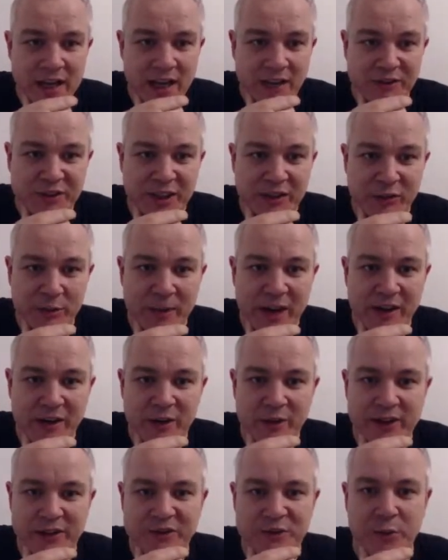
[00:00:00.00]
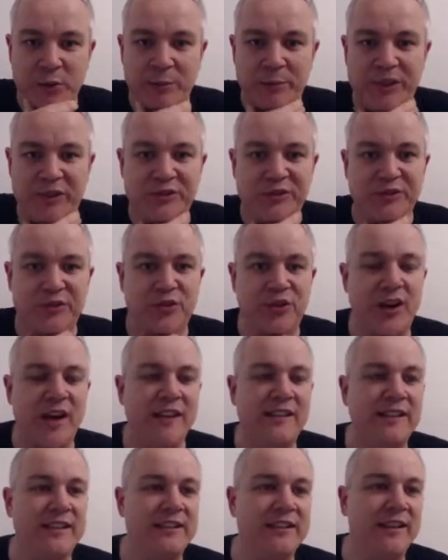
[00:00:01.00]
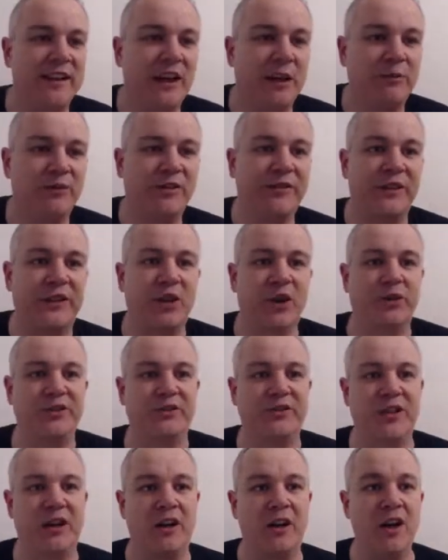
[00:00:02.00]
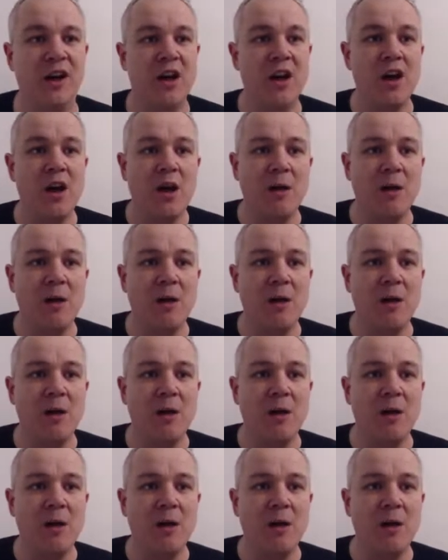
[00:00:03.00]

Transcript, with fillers: As Gil Romero hits one, but it's straight into the arms of Acosta.